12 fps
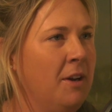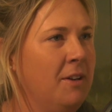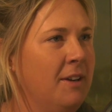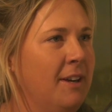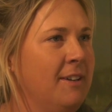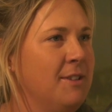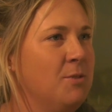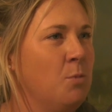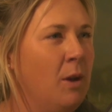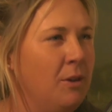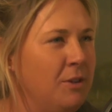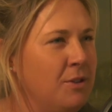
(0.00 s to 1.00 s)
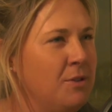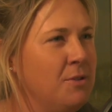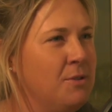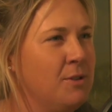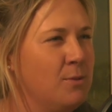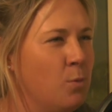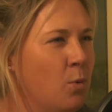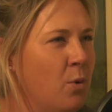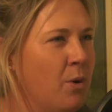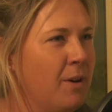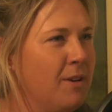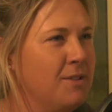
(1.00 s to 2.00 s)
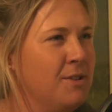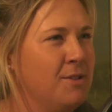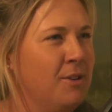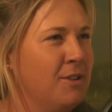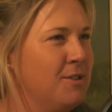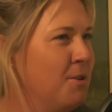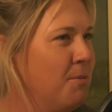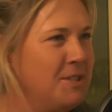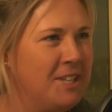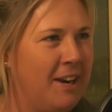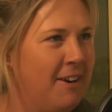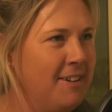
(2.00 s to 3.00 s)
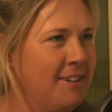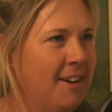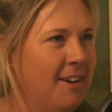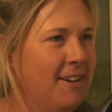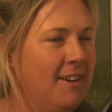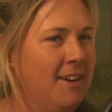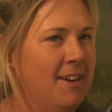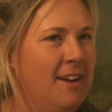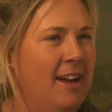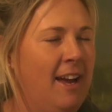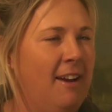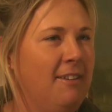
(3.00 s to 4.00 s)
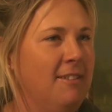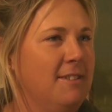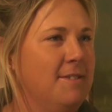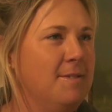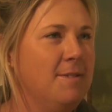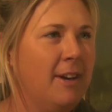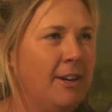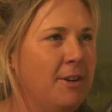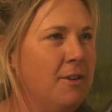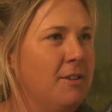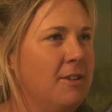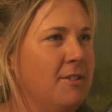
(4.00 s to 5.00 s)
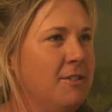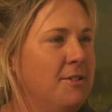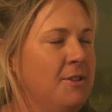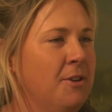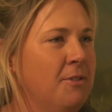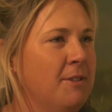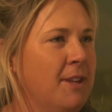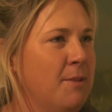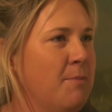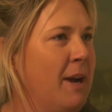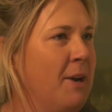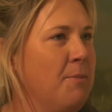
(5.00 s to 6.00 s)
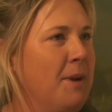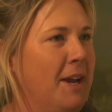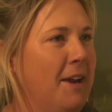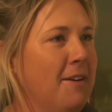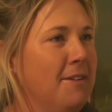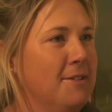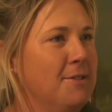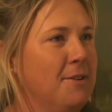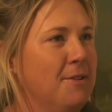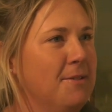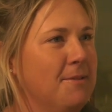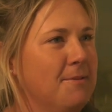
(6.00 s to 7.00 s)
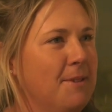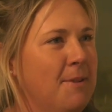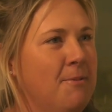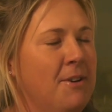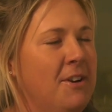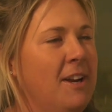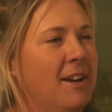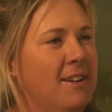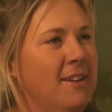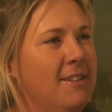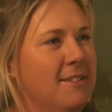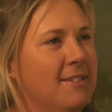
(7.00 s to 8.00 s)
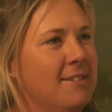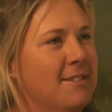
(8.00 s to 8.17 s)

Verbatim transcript: well and it's well used, it's worn. So it's got so much character and I know it, you know, like the back of my hand. So I'm very lucky.